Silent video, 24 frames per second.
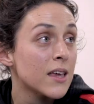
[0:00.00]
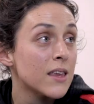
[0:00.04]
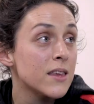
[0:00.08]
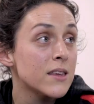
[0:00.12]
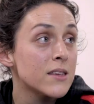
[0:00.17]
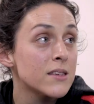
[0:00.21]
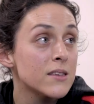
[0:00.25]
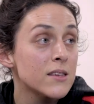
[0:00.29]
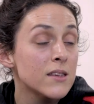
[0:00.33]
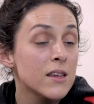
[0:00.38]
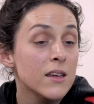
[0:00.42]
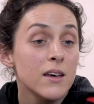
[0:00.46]

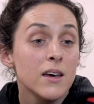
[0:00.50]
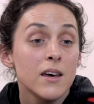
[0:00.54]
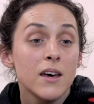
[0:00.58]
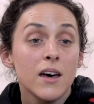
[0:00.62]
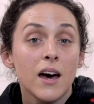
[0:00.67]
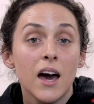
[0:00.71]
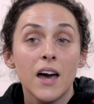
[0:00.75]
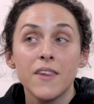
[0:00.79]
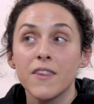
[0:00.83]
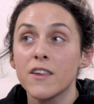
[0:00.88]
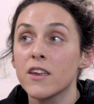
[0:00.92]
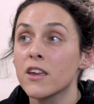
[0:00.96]
and
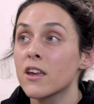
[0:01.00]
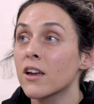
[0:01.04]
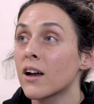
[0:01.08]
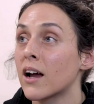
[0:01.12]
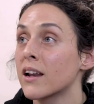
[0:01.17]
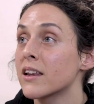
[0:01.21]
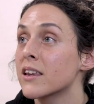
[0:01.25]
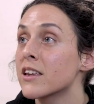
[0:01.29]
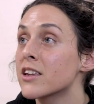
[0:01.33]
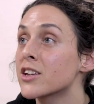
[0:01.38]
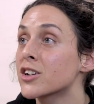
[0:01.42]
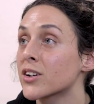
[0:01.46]
I think you
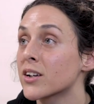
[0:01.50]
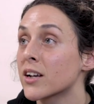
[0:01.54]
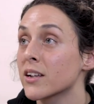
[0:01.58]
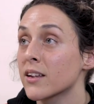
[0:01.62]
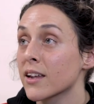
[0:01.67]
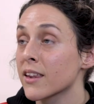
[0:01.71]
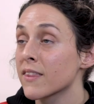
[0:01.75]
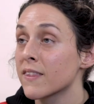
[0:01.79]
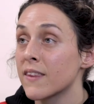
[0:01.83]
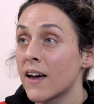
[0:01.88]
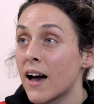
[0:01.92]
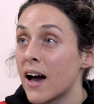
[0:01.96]
kind of need to treat it
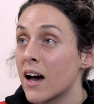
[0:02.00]
like